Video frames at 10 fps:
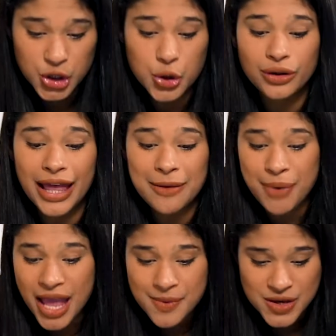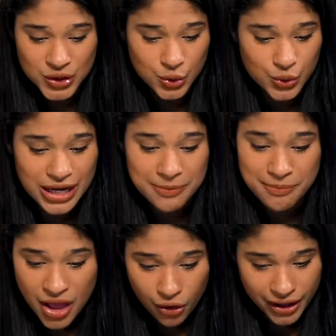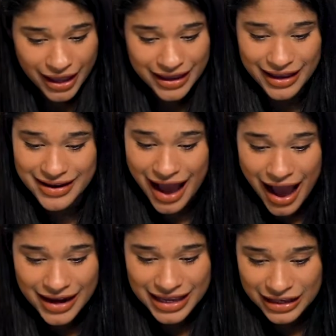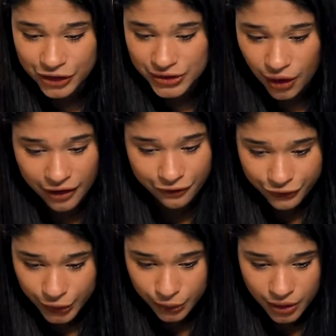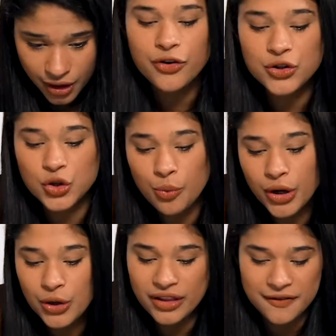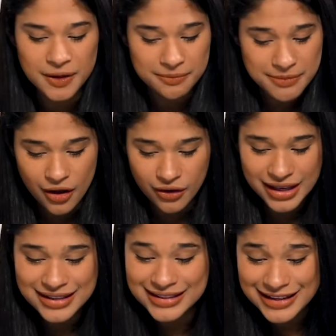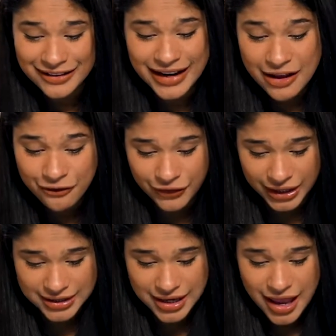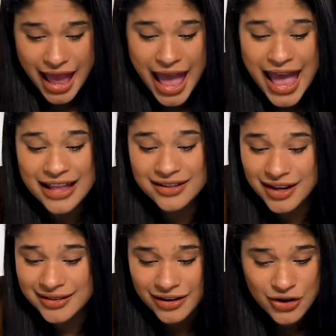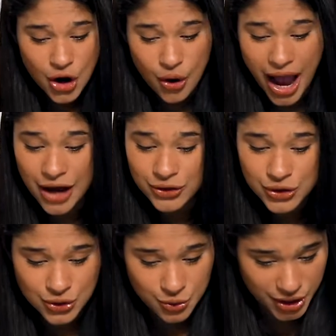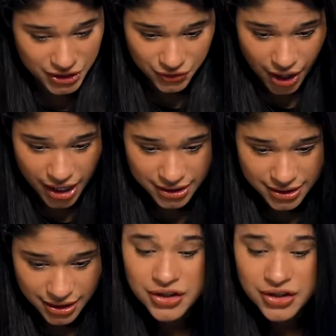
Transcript: You're like babies who need milk and cannot eat solid food. For someone who lives on milk is still an infant and doesn't know how to do what is right.